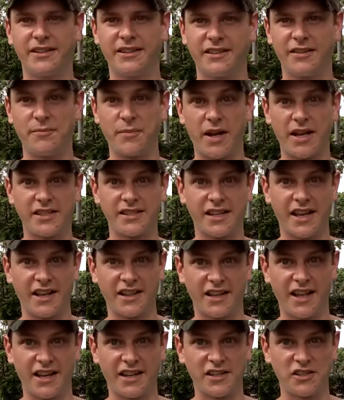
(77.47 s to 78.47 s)
It might
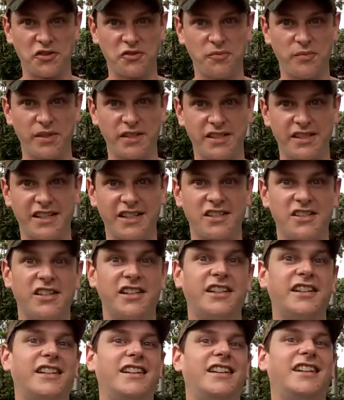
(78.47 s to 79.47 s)
sound like a superstition.